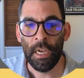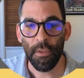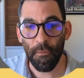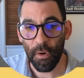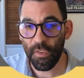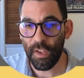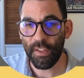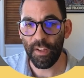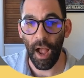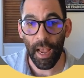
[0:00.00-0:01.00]
The first
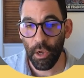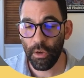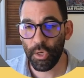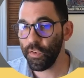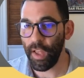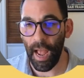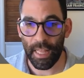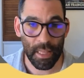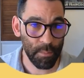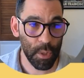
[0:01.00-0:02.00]
is I could just
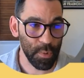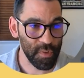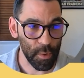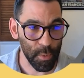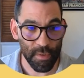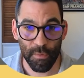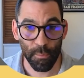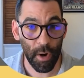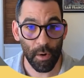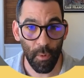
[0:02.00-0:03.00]
add them to a sequence
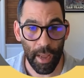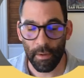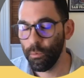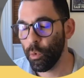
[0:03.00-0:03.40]
right away.